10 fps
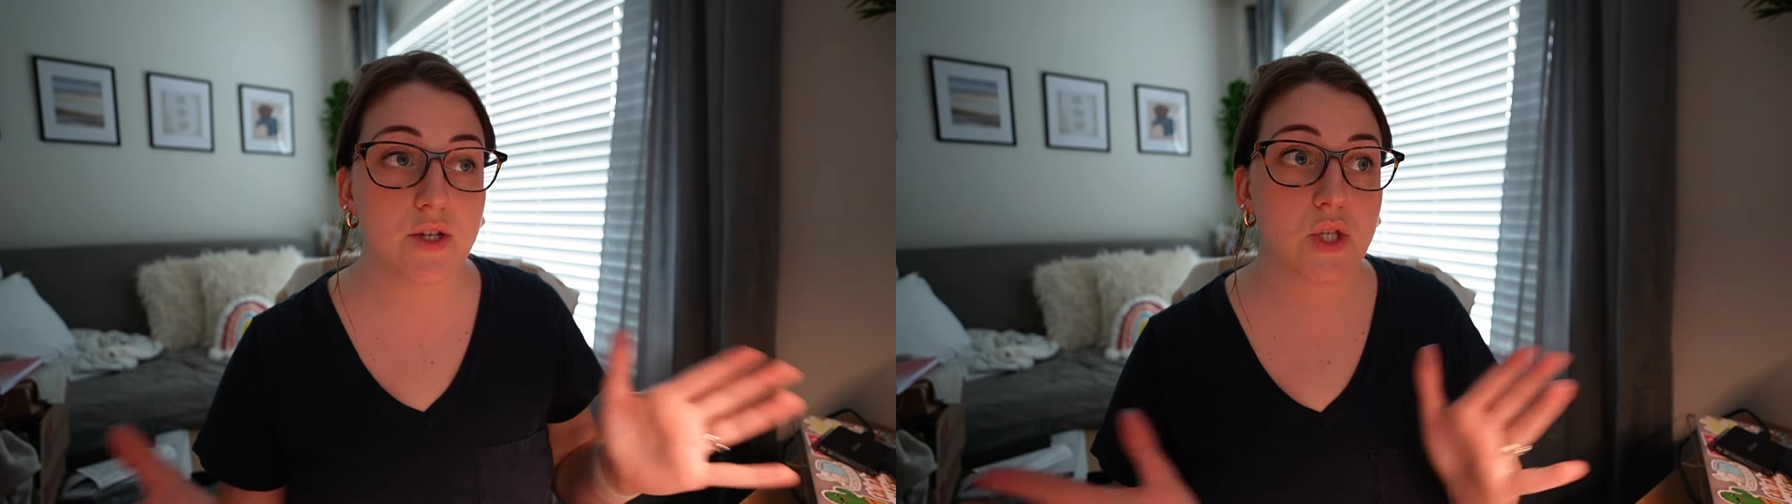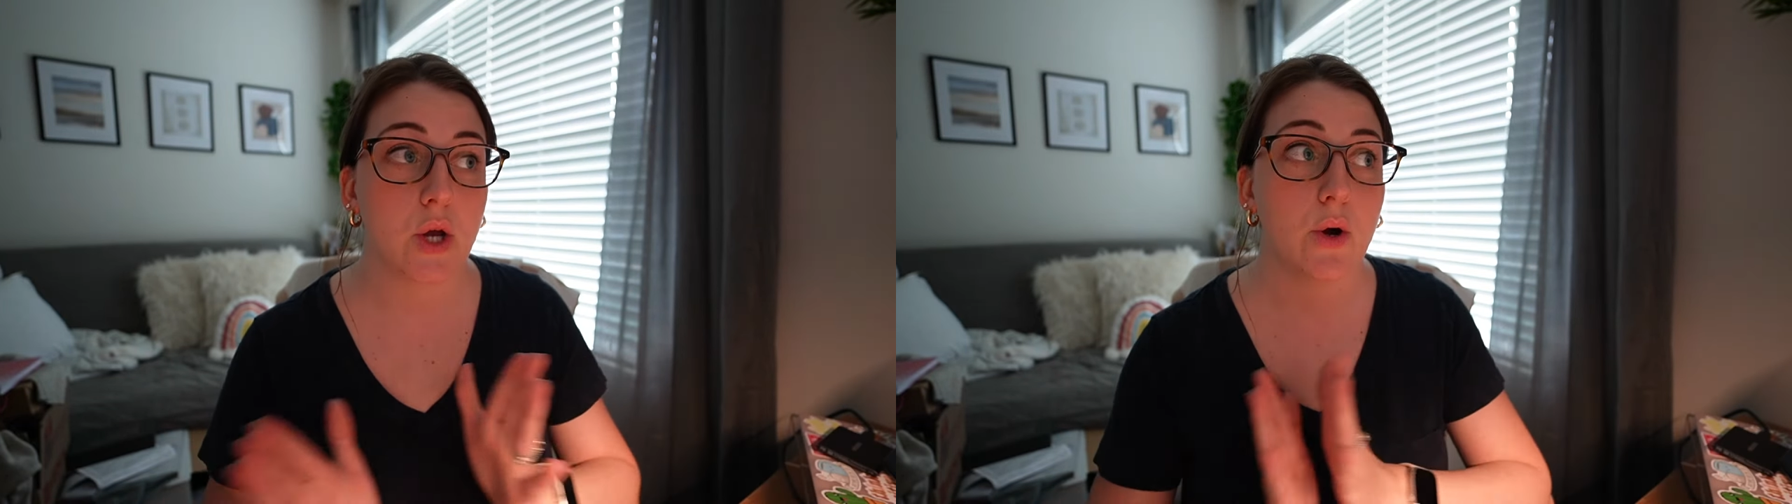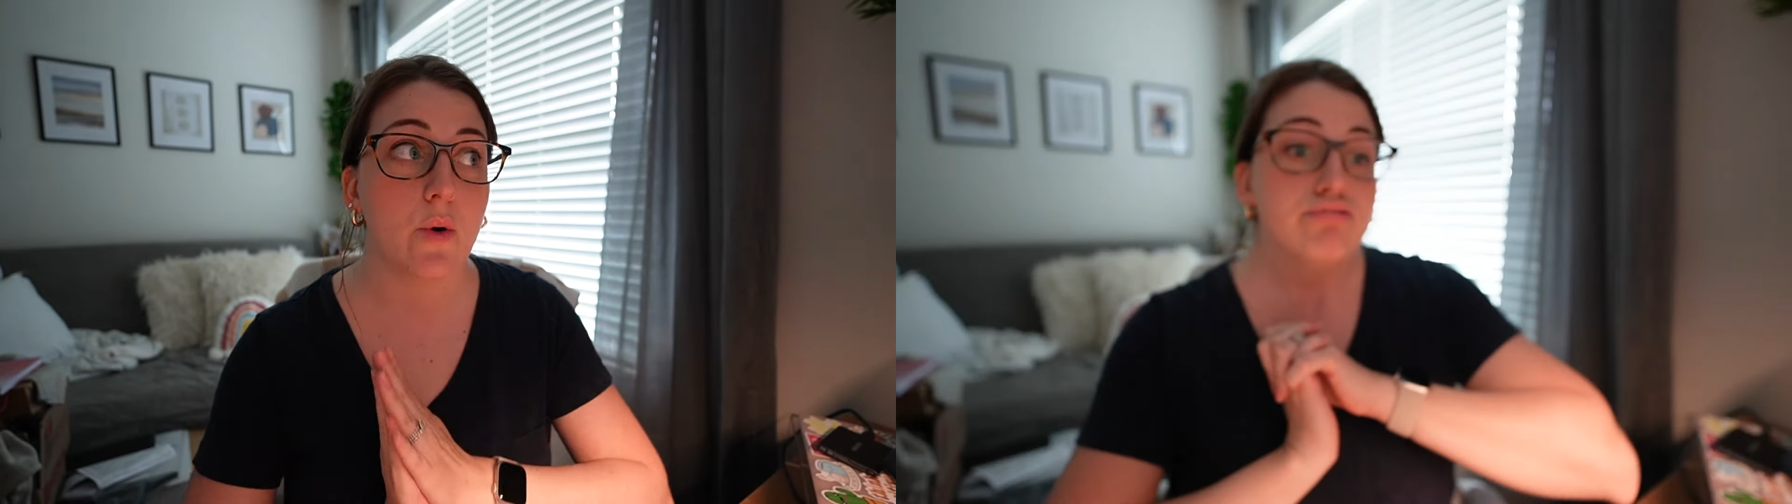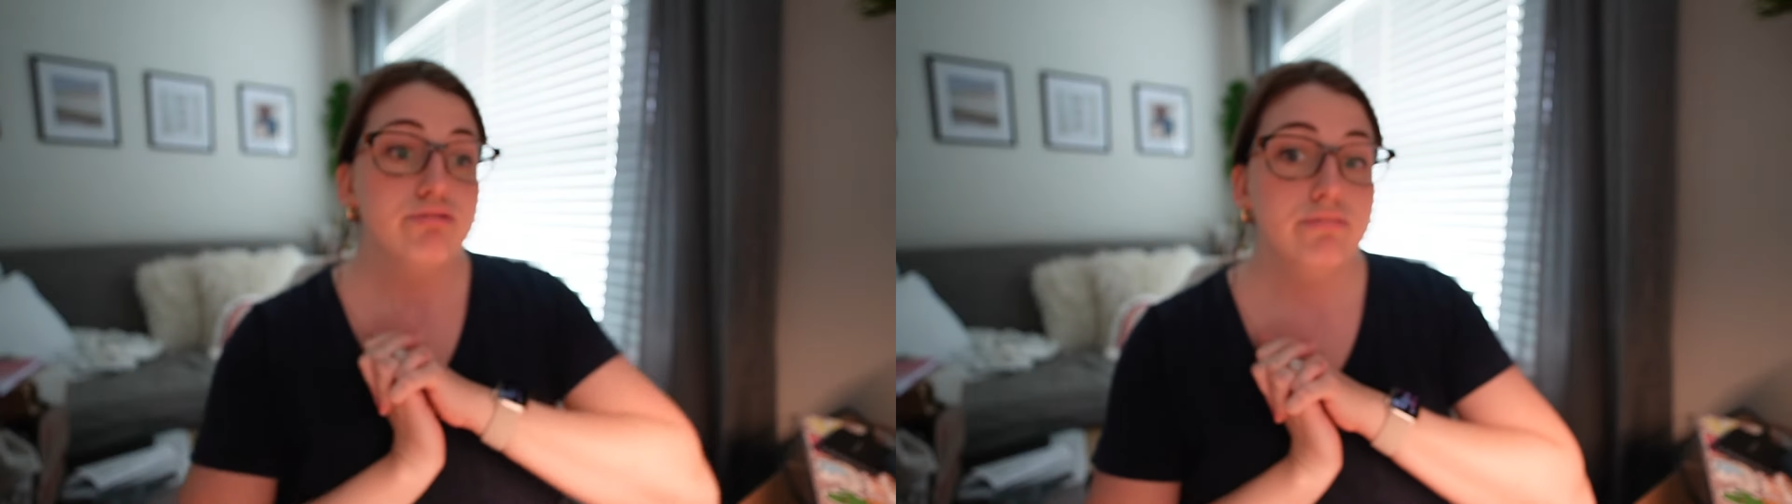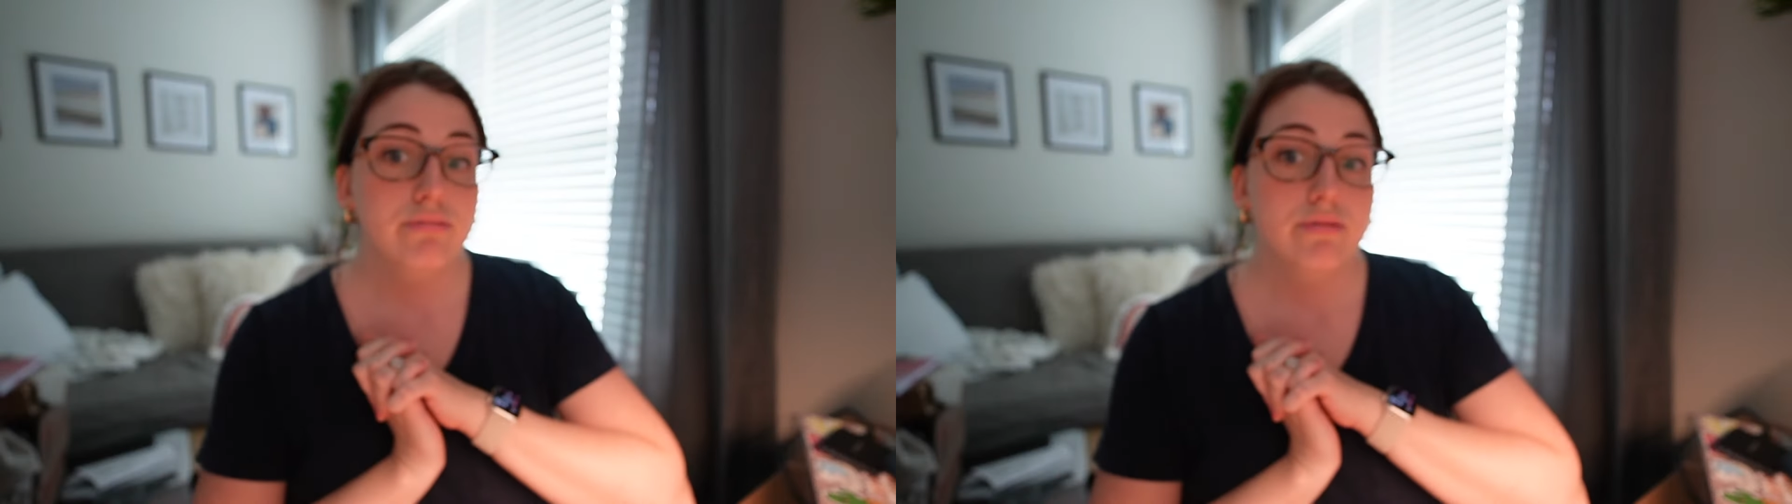So
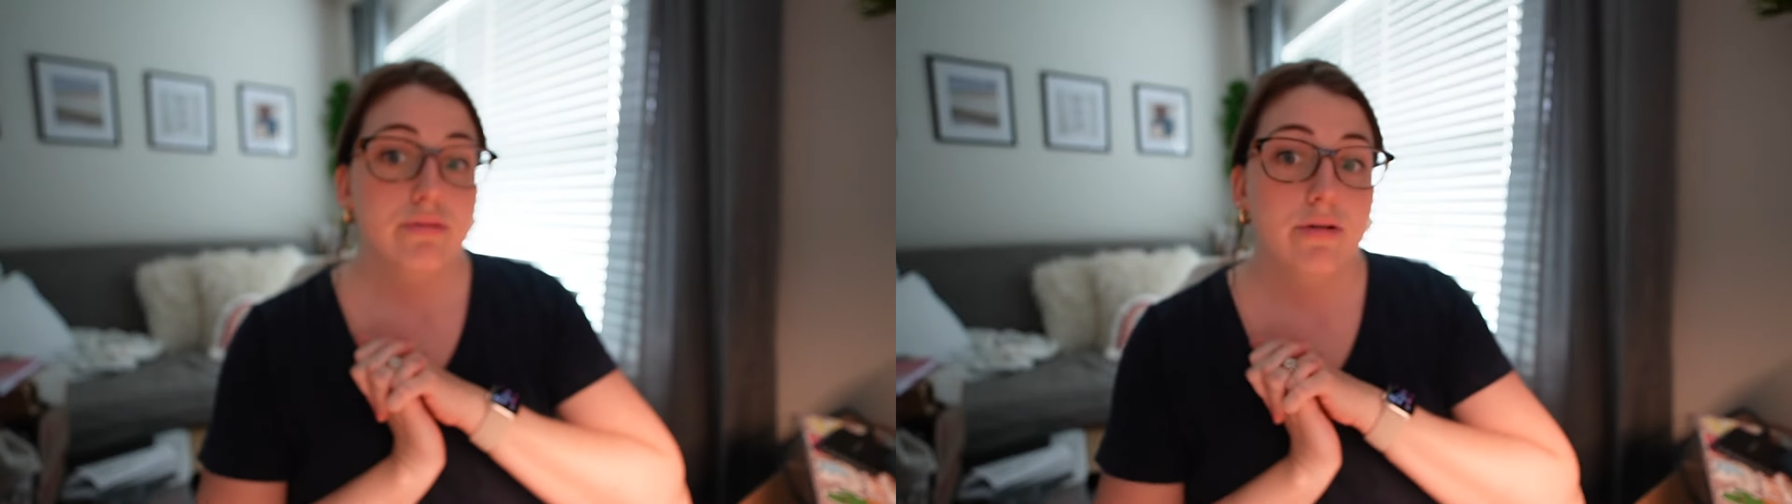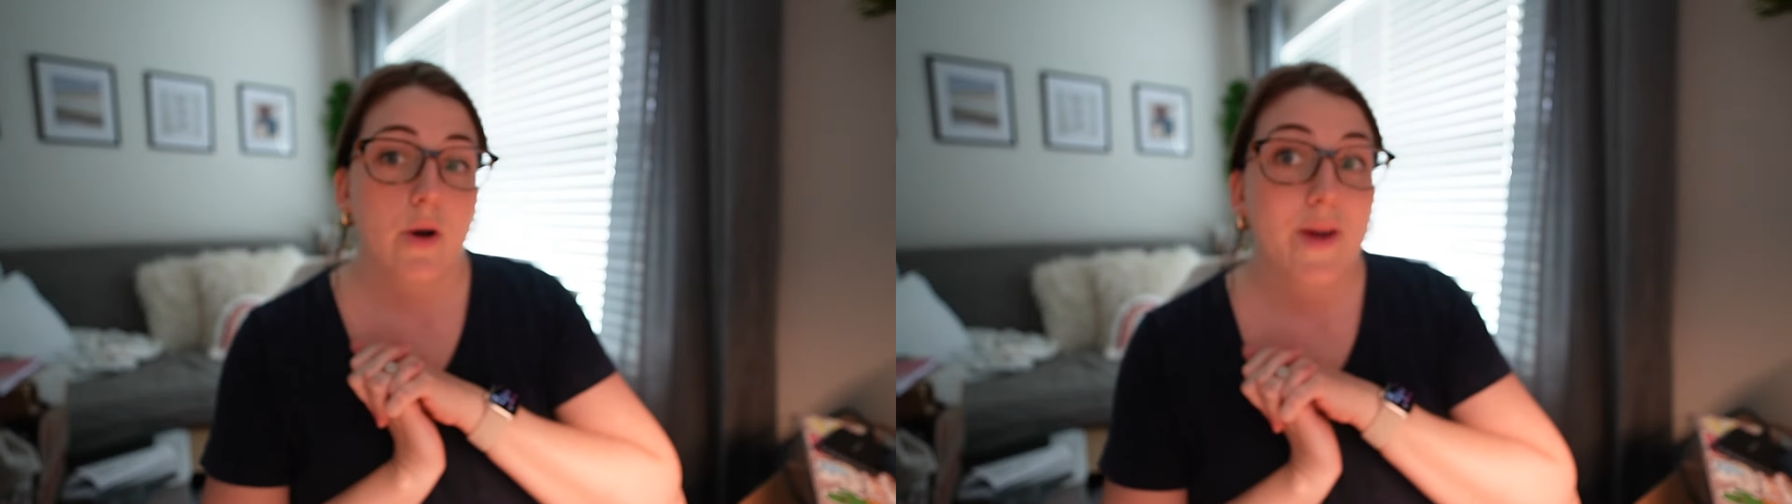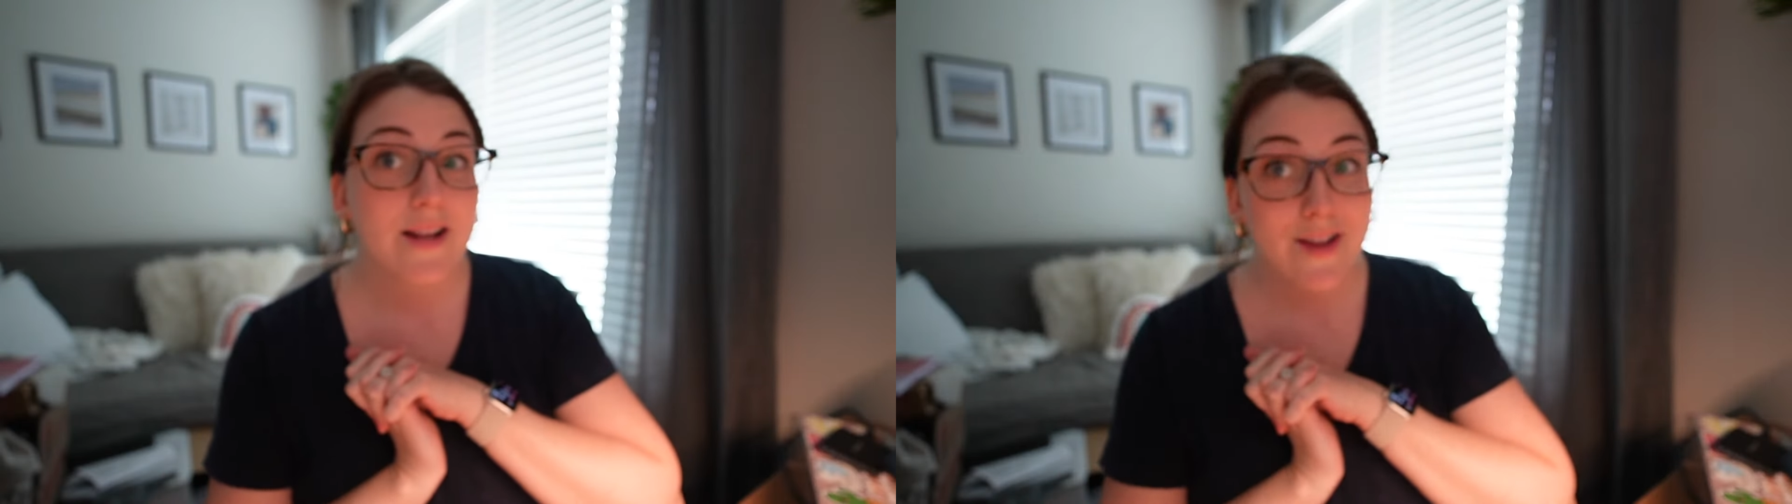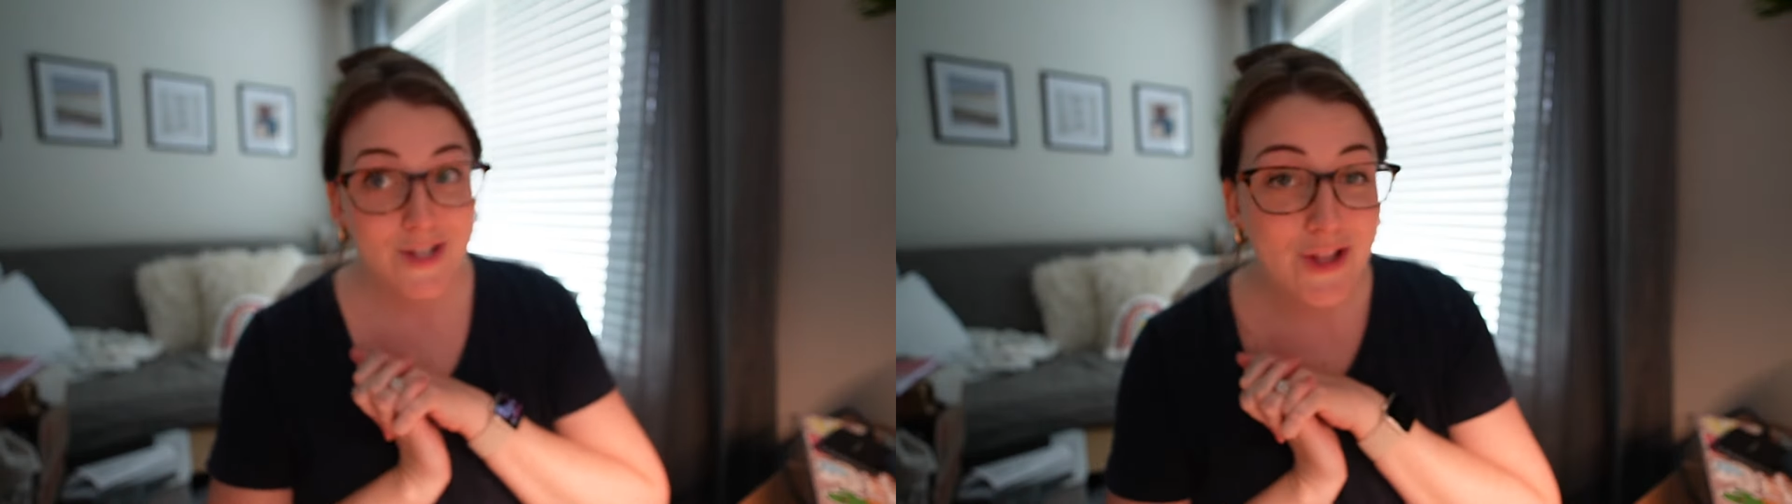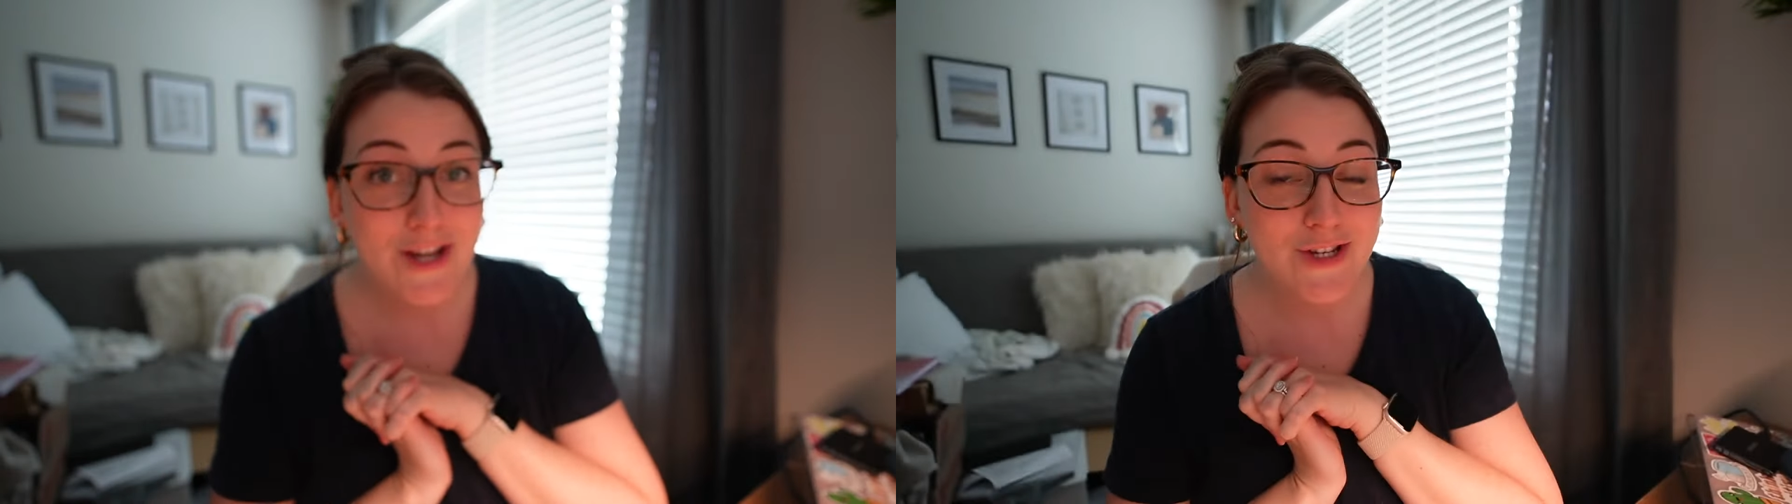we got a lot to